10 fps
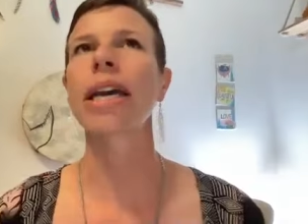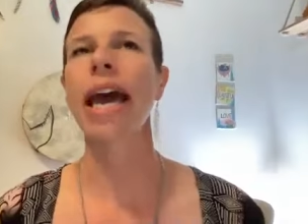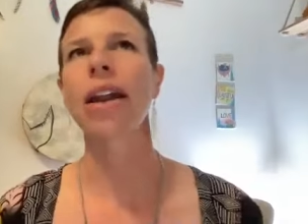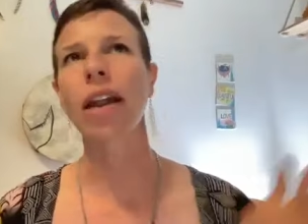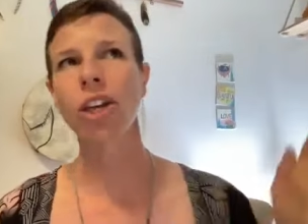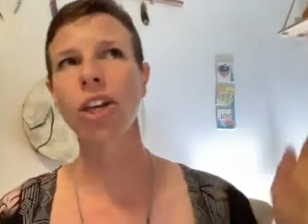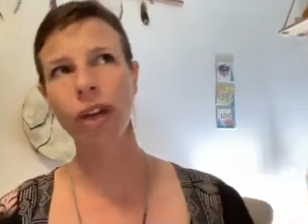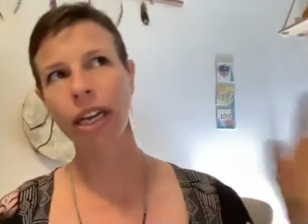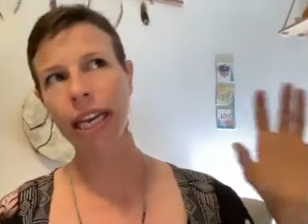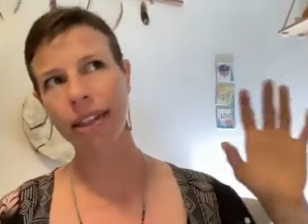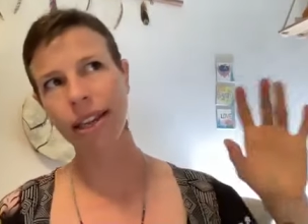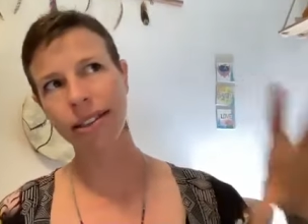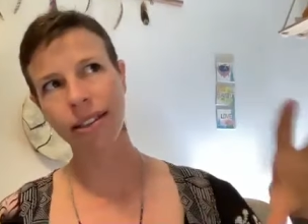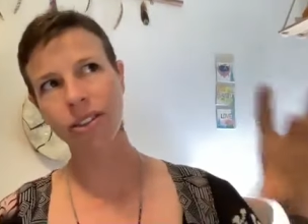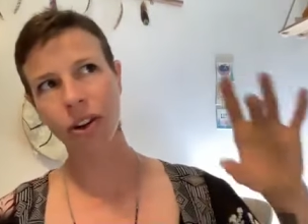again like you can get
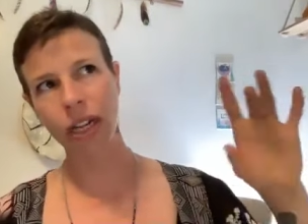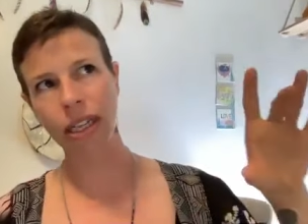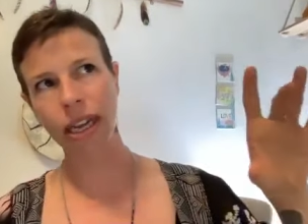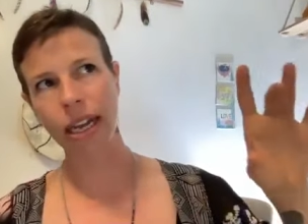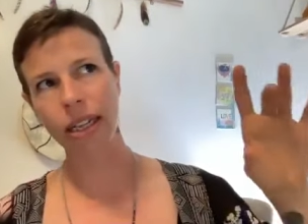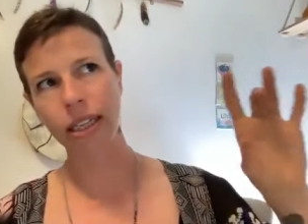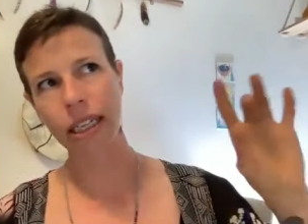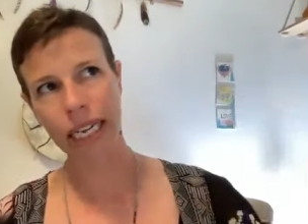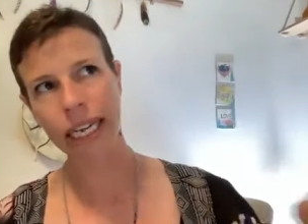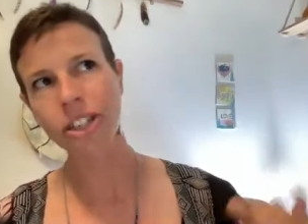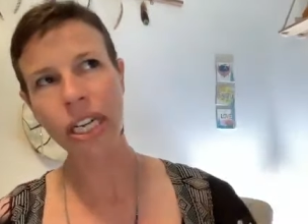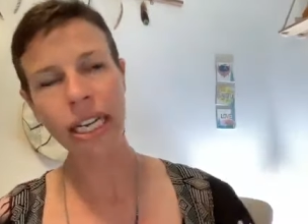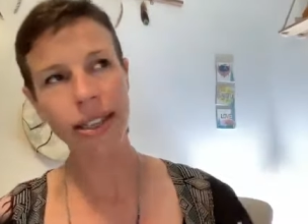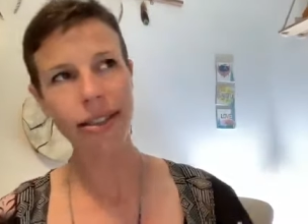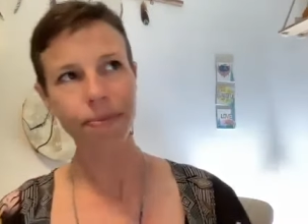this in certain in
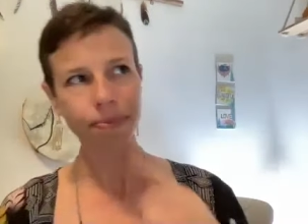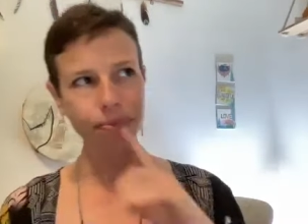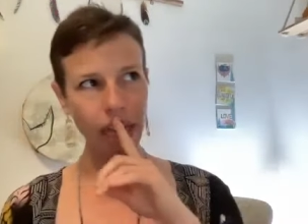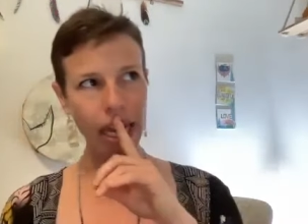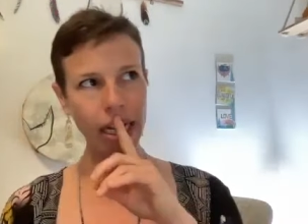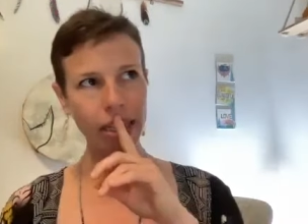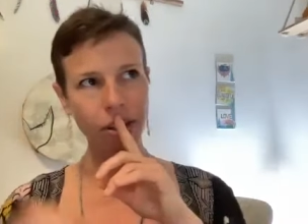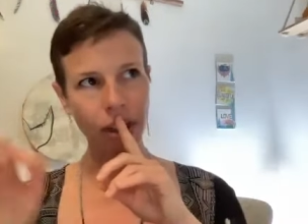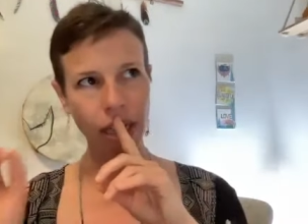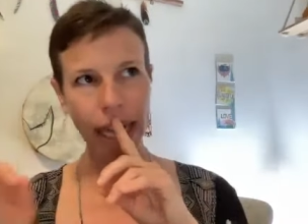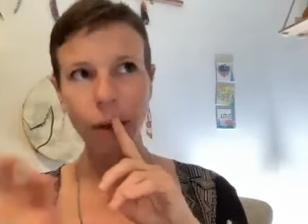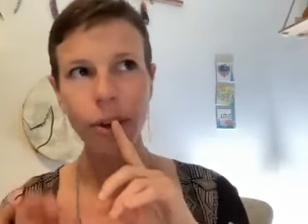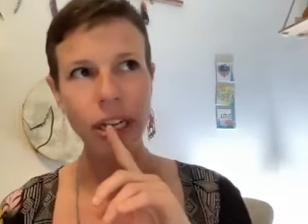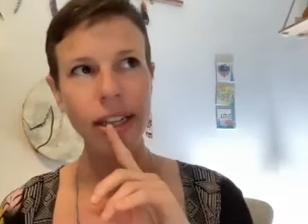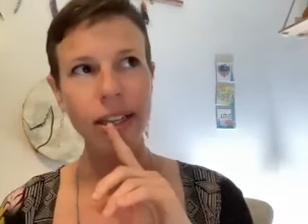lineages and in certain
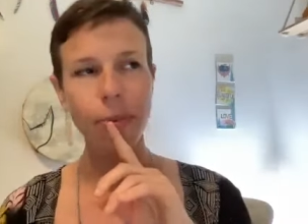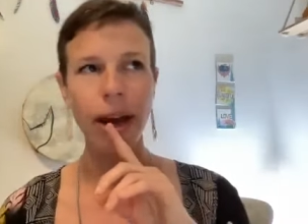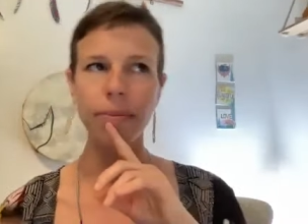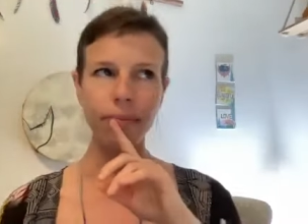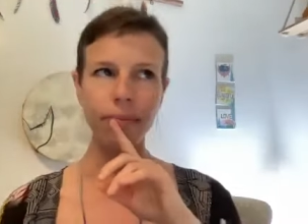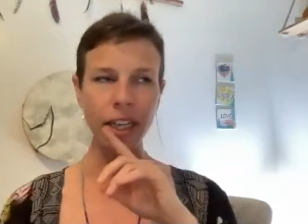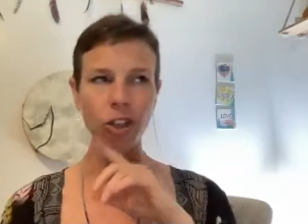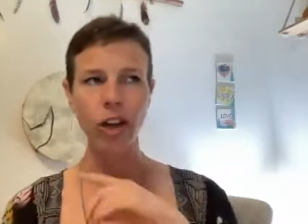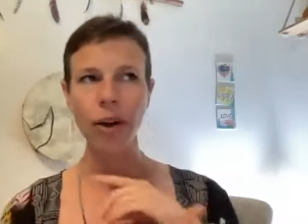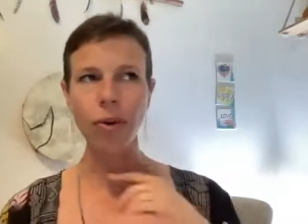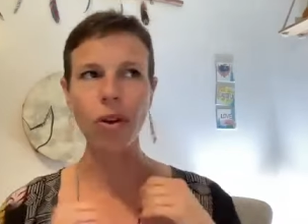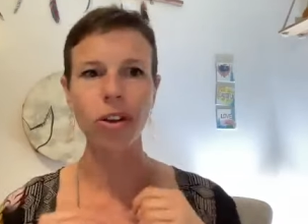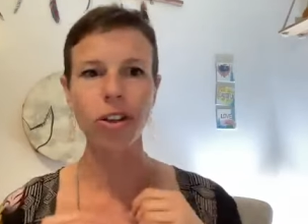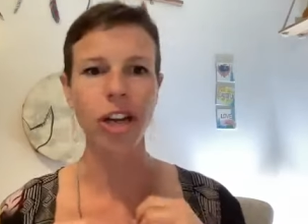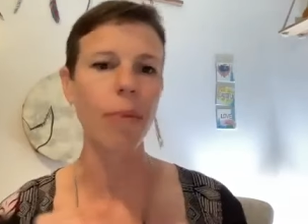languages but in
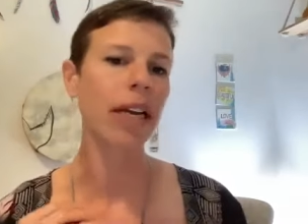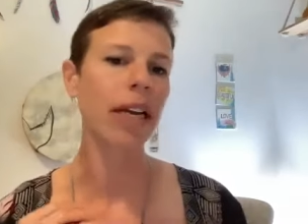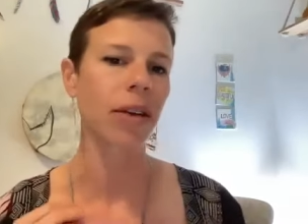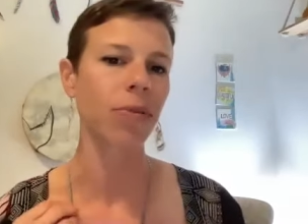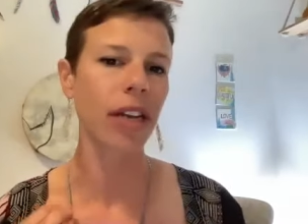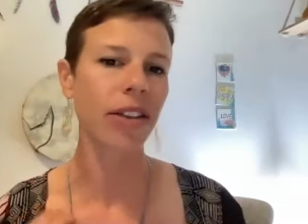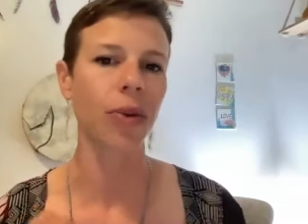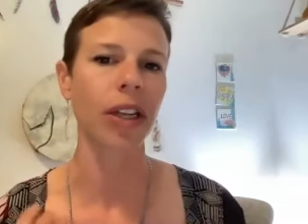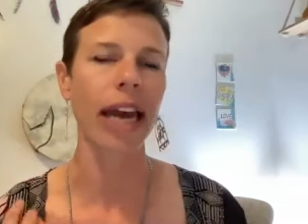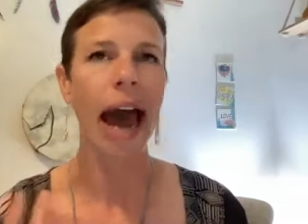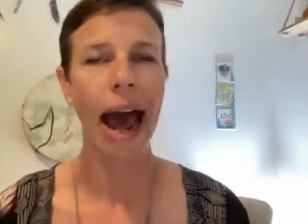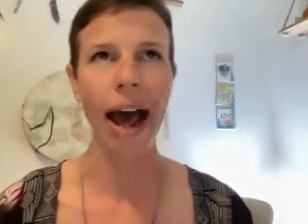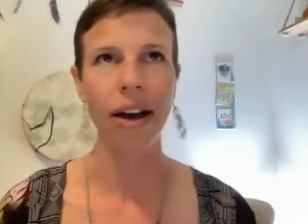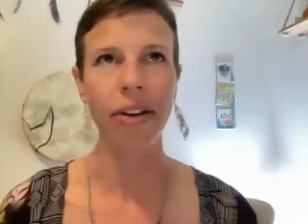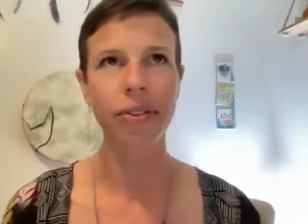general shamanism doesn't really
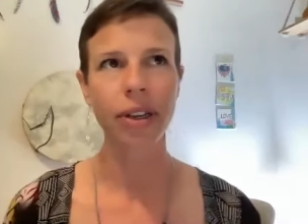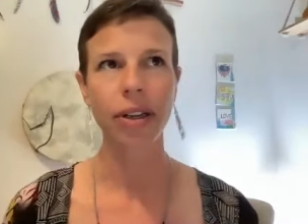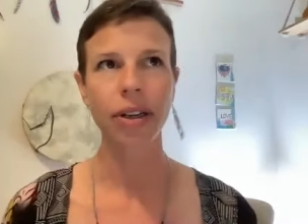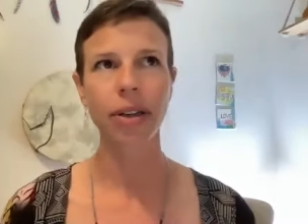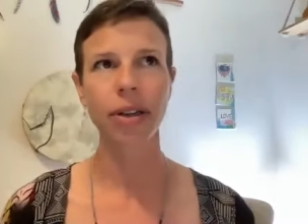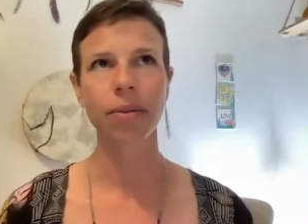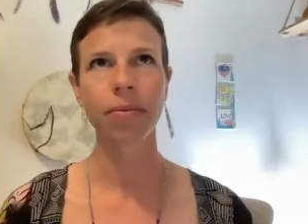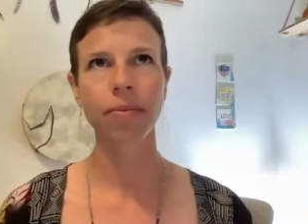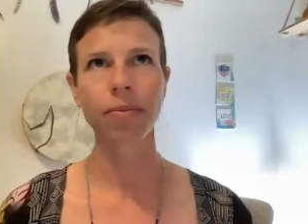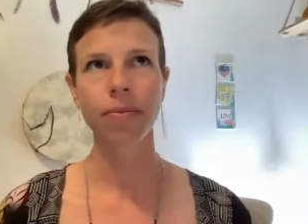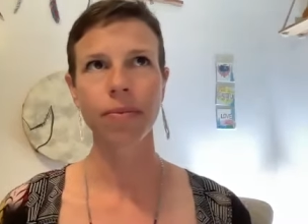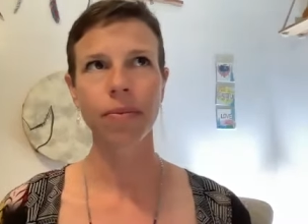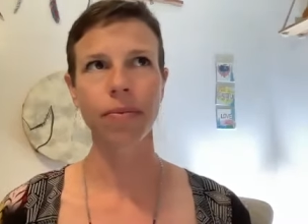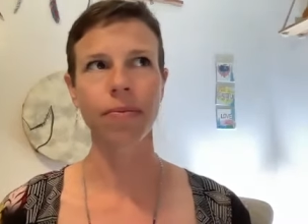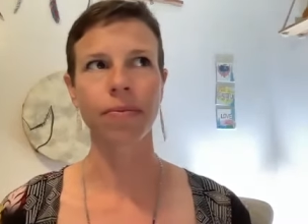have
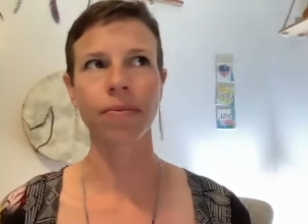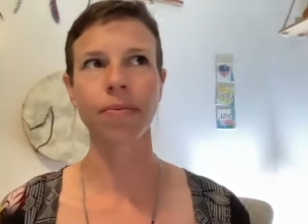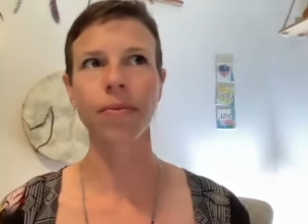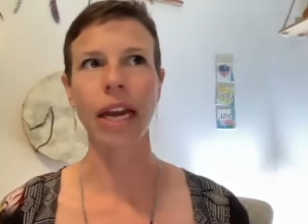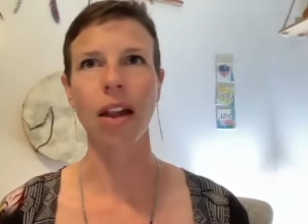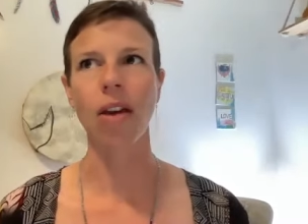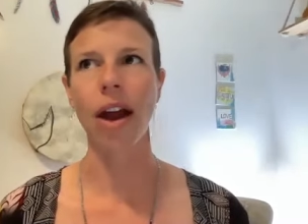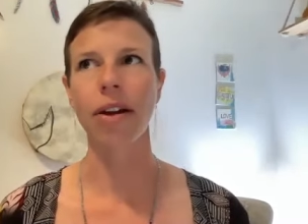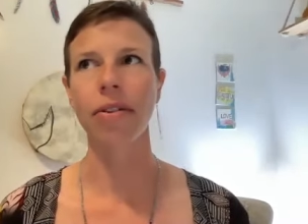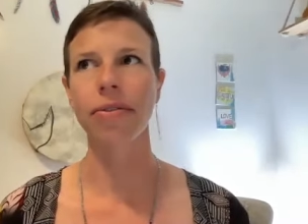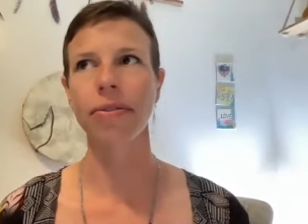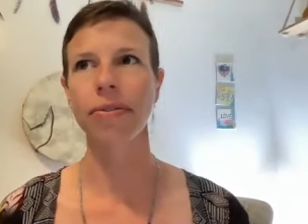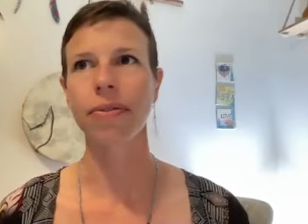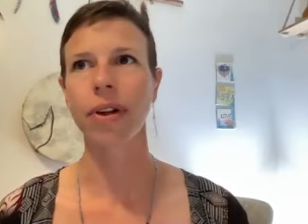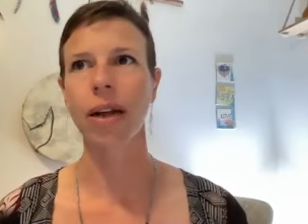Mm-hmm. like a lot of
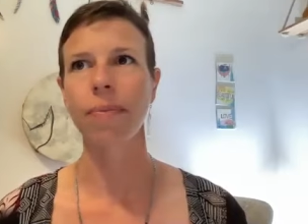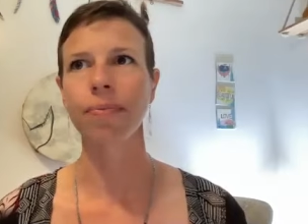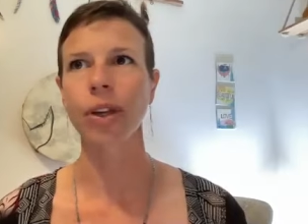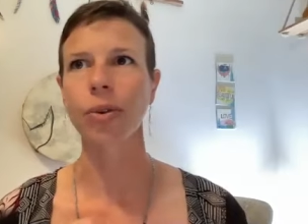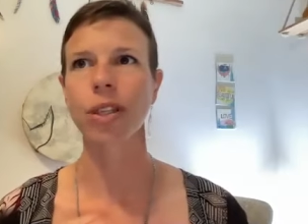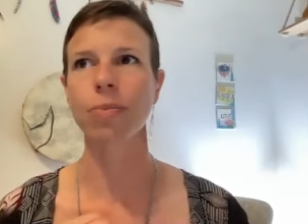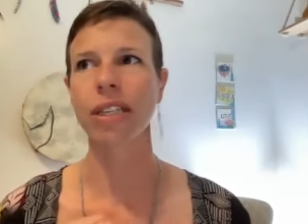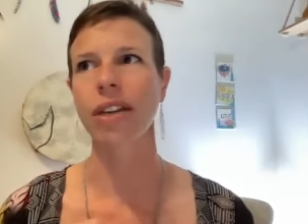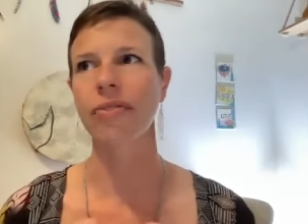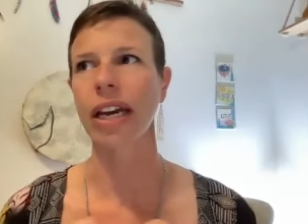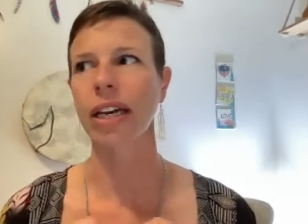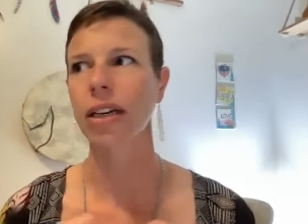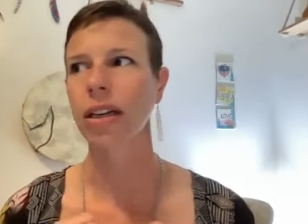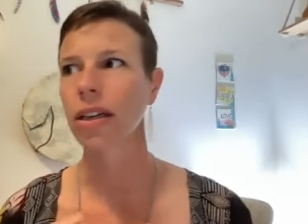um, you know specific